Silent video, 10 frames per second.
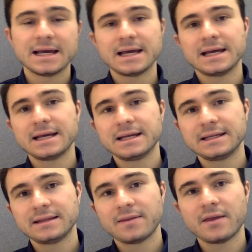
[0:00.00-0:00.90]

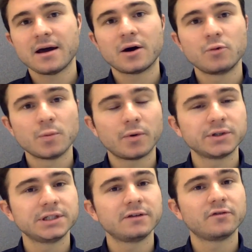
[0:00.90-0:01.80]
And they are
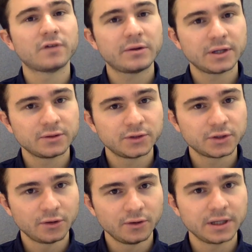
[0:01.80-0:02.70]
reporting very
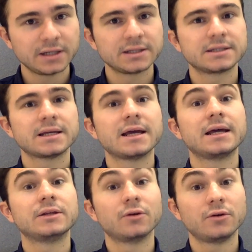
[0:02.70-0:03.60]
good earnings
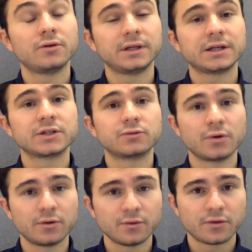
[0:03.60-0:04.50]
and earnings
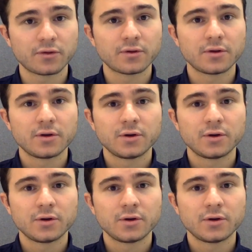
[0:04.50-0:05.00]
growth,